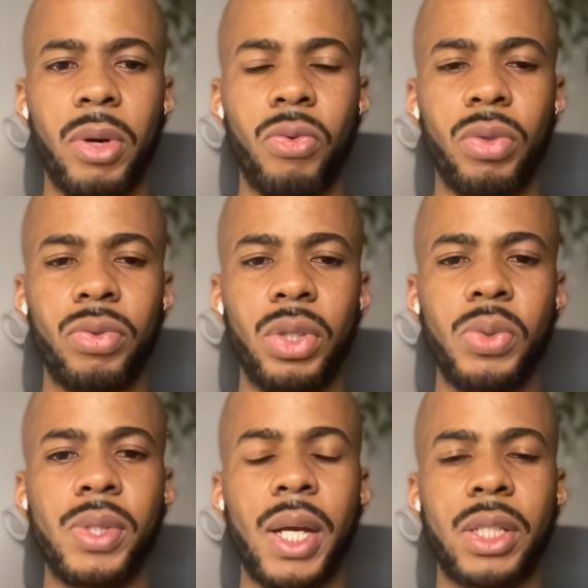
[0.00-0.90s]
review
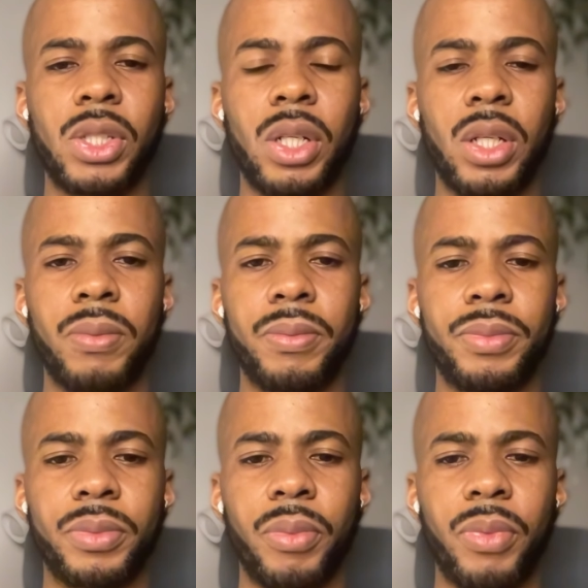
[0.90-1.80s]
section.
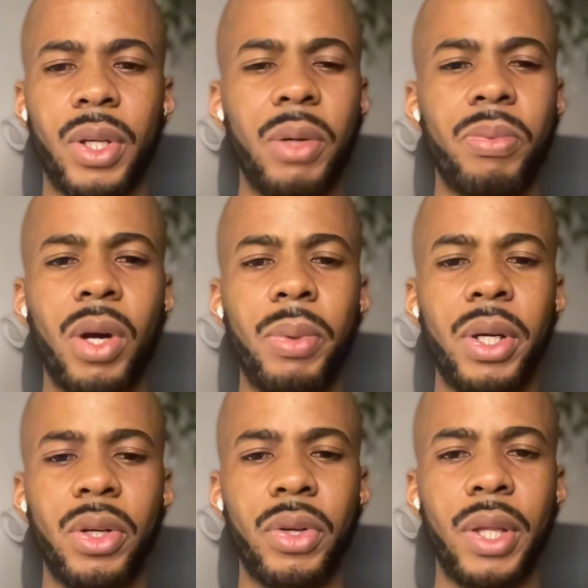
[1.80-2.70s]
There are probably
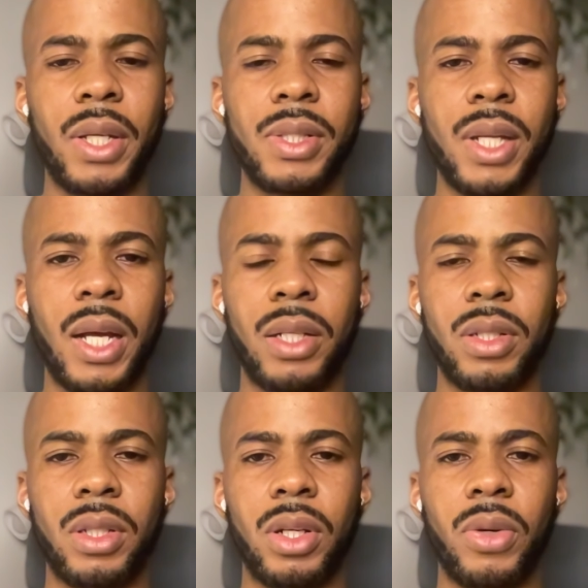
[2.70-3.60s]
other things that
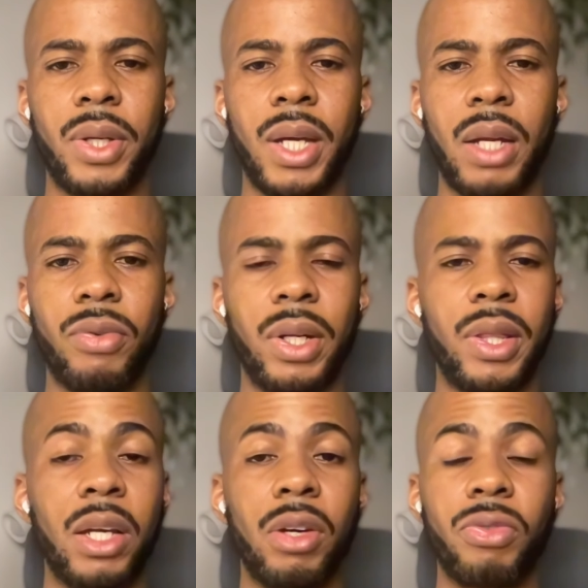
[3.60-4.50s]
I can't really
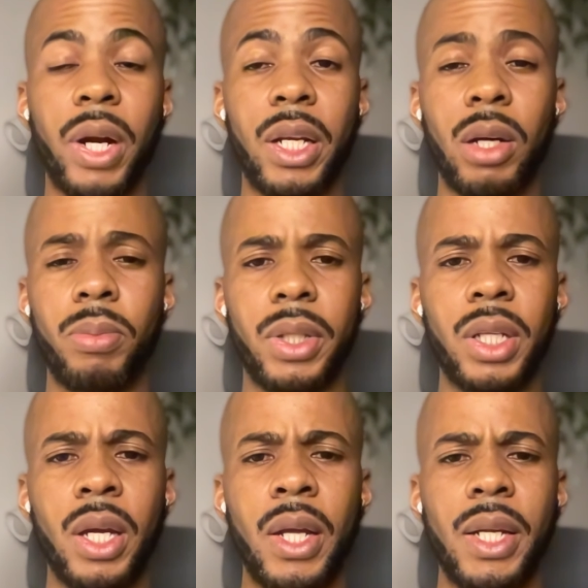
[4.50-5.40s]
think of right now,
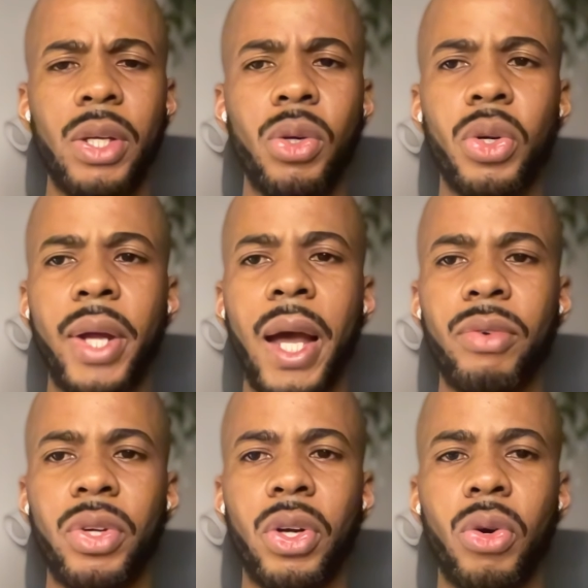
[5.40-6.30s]
but that you could have
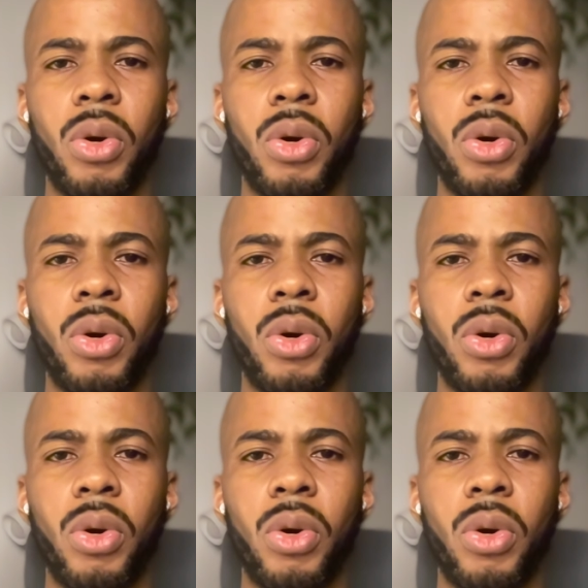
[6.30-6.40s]
on your